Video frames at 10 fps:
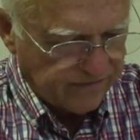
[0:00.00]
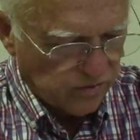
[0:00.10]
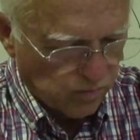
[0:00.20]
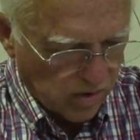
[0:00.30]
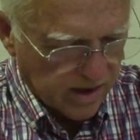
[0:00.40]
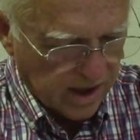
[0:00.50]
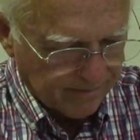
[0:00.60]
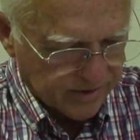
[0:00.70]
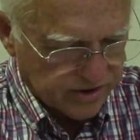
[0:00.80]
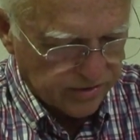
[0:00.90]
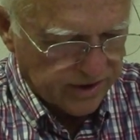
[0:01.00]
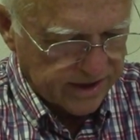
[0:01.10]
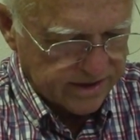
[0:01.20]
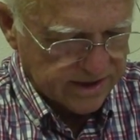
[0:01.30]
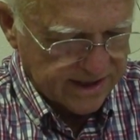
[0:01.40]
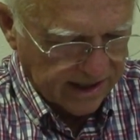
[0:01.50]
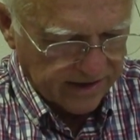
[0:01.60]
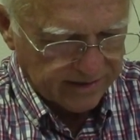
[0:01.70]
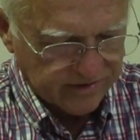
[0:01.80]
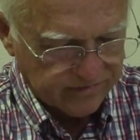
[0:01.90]
one opportunity to tell
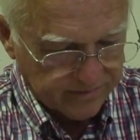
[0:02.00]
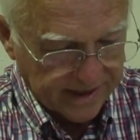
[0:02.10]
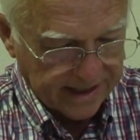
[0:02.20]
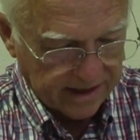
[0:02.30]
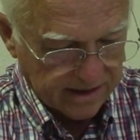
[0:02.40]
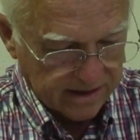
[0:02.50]
them of me.